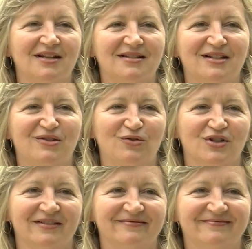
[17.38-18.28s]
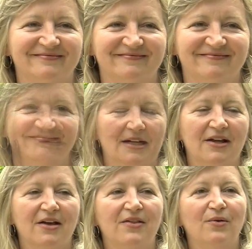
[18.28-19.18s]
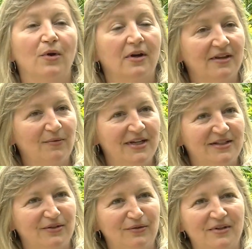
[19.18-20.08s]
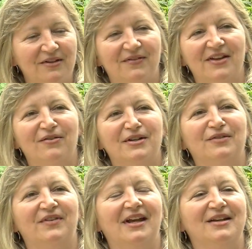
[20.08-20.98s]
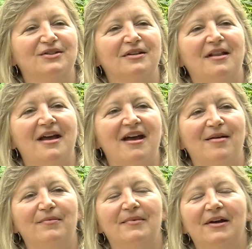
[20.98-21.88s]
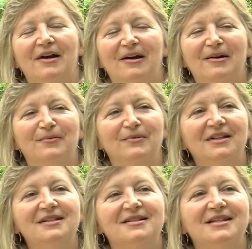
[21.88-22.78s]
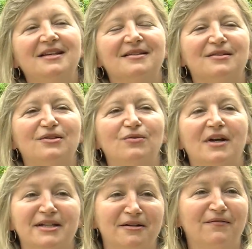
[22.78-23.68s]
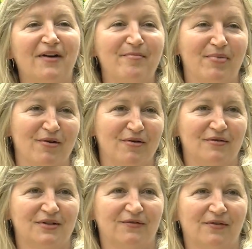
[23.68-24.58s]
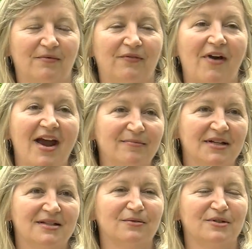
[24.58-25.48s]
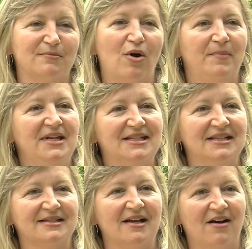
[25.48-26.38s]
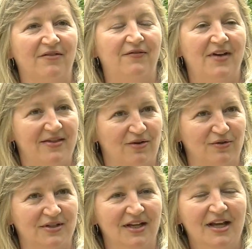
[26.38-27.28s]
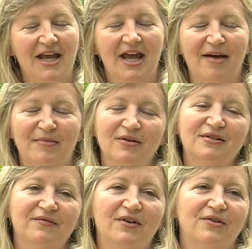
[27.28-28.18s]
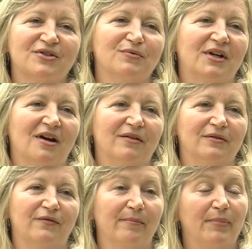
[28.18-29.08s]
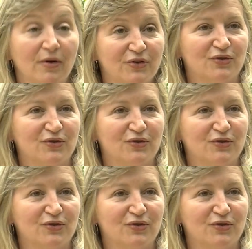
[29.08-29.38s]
Institution. The work that we do in the Feather Identification Lab uh, really seeks to identify birds from fragments or small pieces of feathers, and most of those are recovered from bird